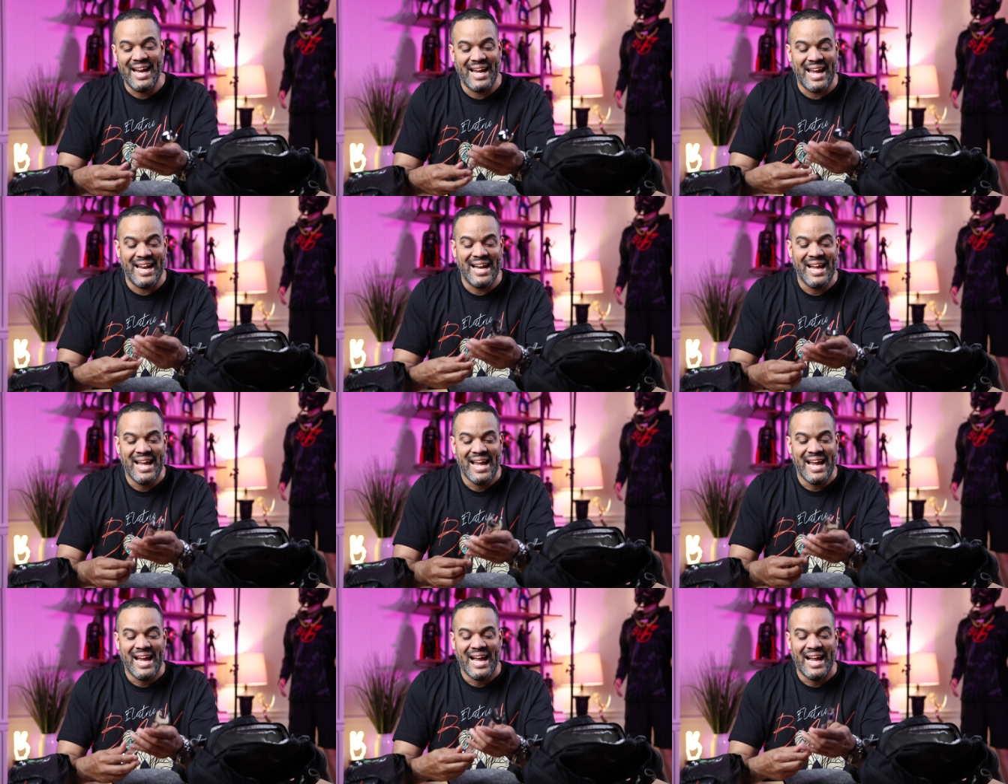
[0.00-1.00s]
and again,
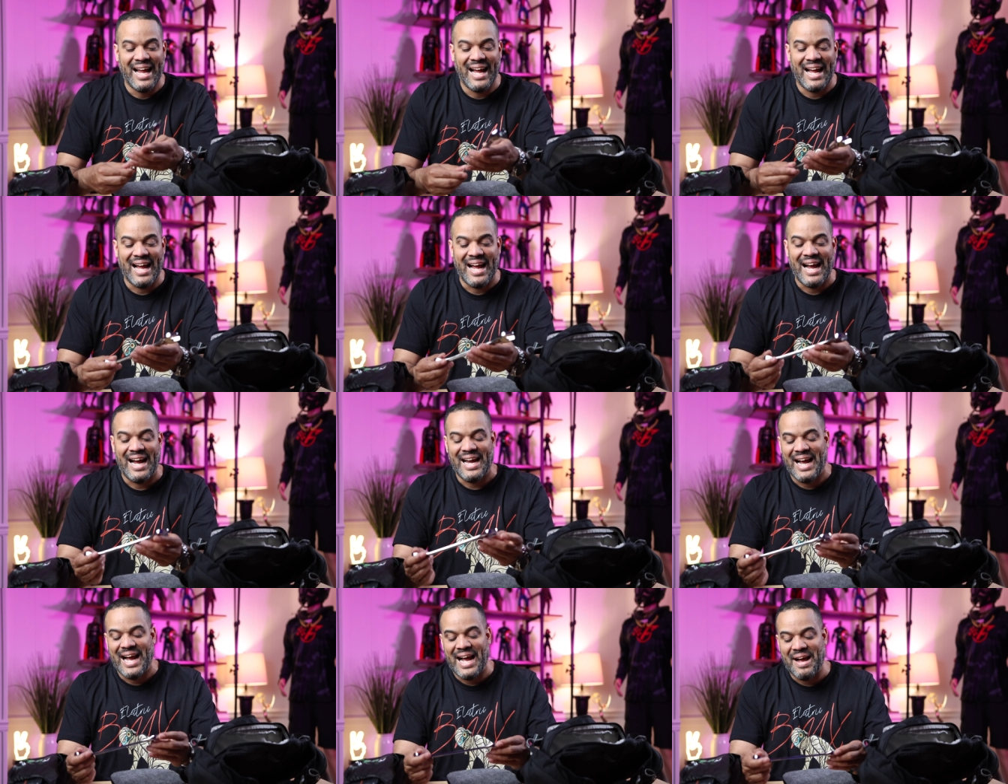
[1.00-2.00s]
uh, I
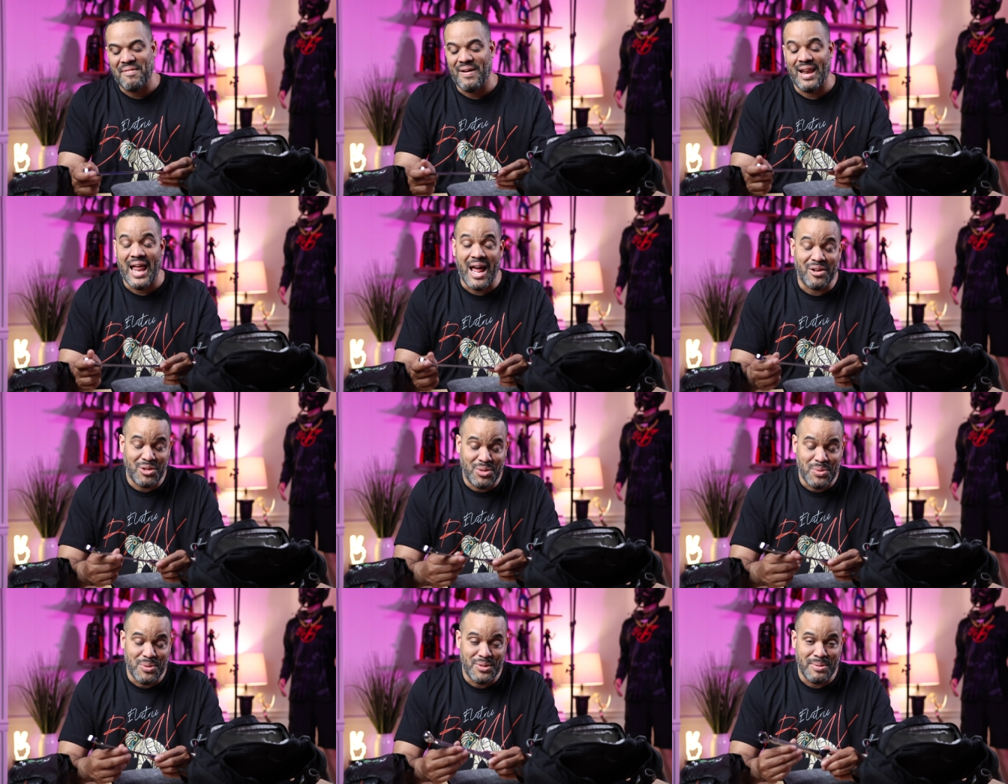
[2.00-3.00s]
have a lot of
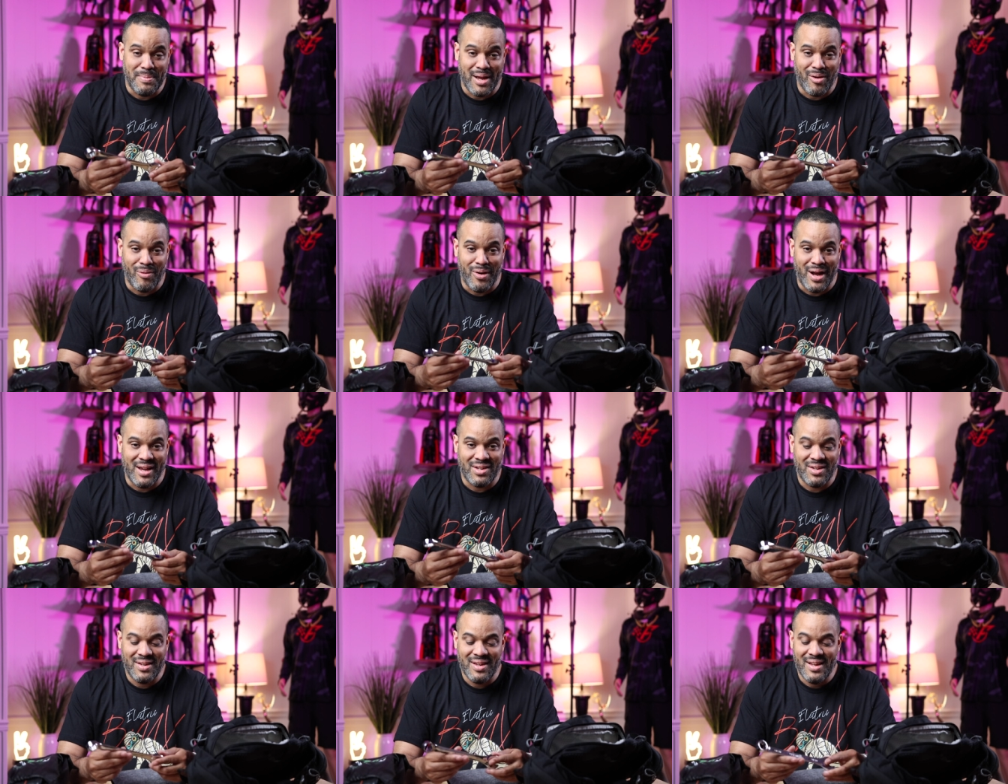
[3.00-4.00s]
tools in my
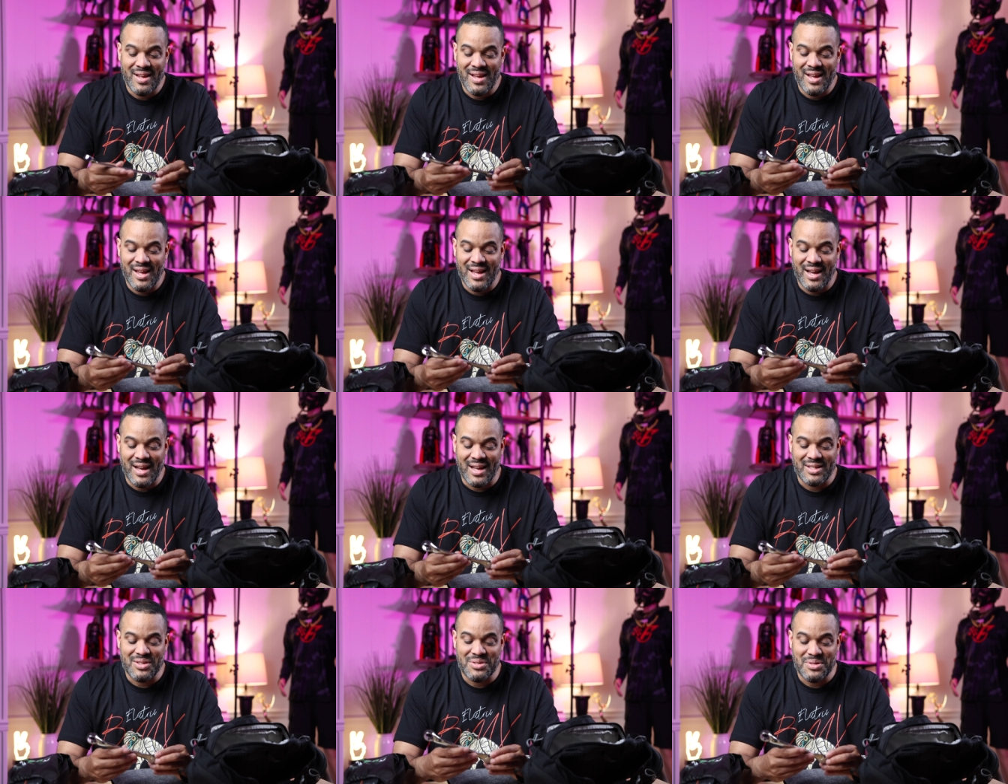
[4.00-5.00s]
garage. Uh, so